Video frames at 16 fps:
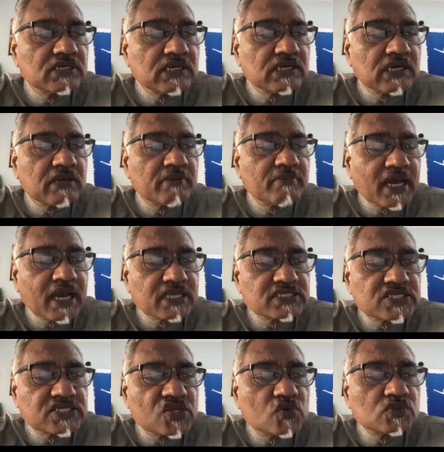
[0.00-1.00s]
I'm
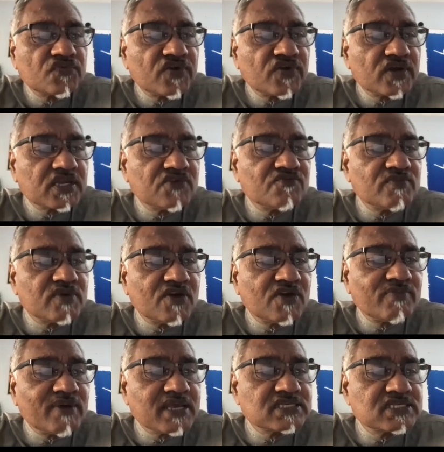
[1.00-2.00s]
asking you to forgive me of
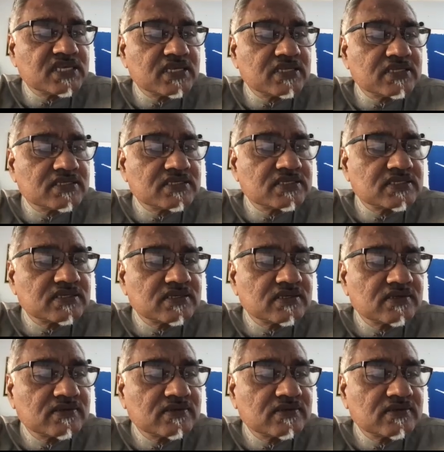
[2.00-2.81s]
my sins